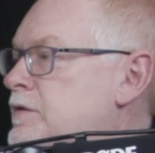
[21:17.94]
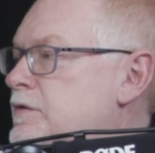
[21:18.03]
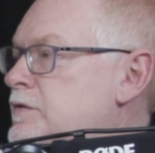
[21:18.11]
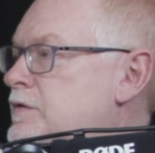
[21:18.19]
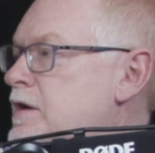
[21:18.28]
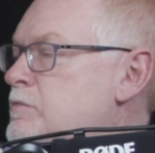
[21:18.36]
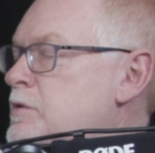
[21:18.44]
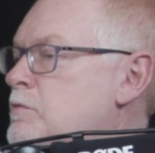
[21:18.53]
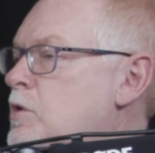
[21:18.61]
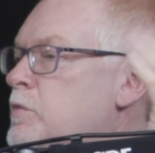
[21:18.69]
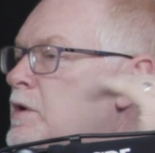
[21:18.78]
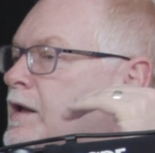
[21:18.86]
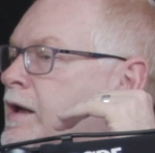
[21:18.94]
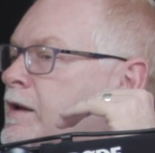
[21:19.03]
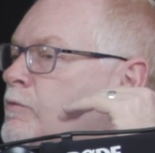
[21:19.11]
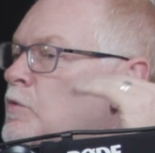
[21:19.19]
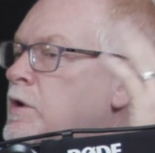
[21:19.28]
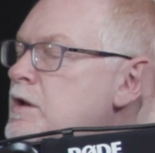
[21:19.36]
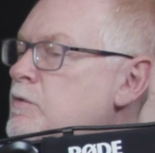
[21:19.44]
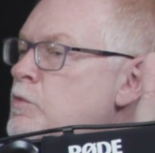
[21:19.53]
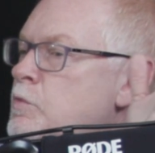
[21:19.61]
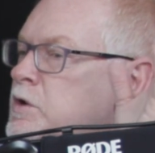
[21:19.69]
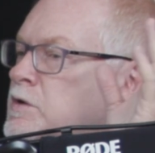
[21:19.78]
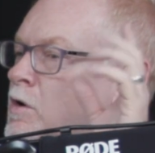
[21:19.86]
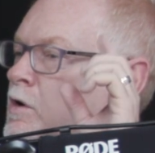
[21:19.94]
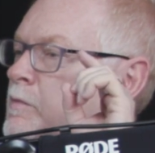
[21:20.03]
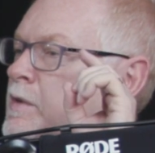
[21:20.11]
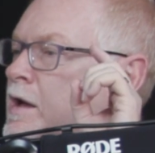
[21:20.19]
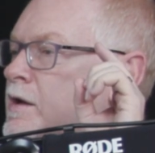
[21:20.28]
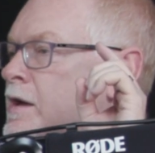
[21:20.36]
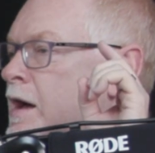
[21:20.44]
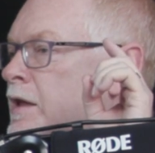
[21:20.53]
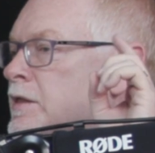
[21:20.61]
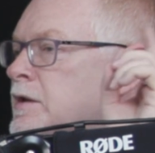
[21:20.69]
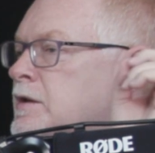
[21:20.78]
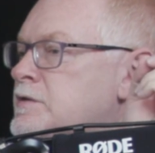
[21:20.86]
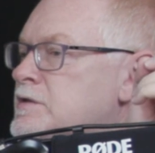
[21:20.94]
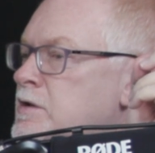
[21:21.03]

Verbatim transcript: it's a shaping moment. And when it, when we talk about godliness